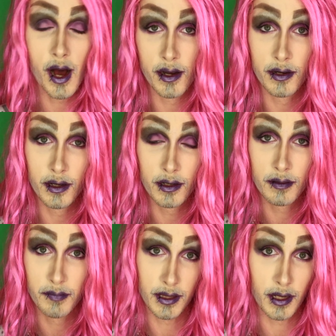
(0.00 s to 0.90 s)
under
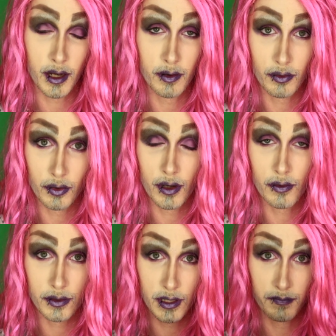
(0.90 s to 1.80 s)
petticoat, you
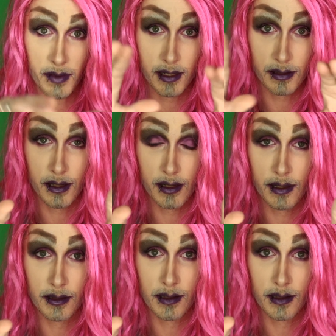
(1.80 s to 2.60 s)
know, that makes the